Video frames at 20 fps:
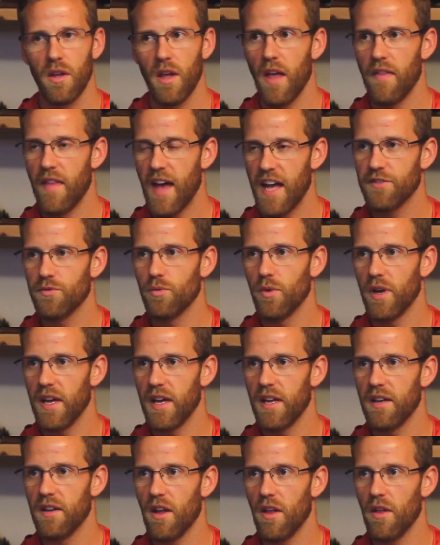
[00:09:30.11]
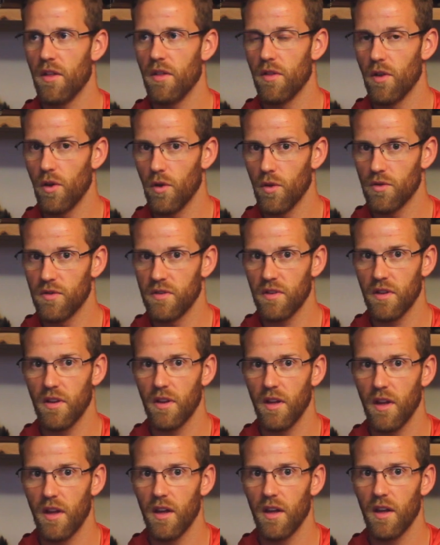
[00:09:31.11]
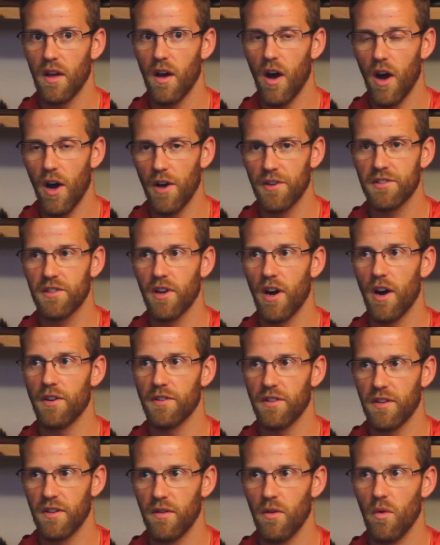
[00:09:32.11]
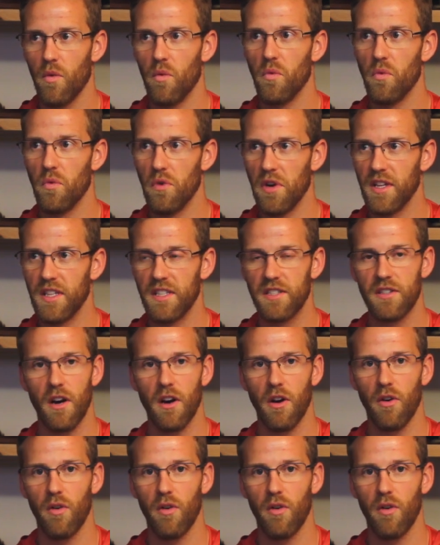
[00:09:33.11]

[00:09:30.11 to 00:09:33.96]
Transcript: And that's when those all-stars really start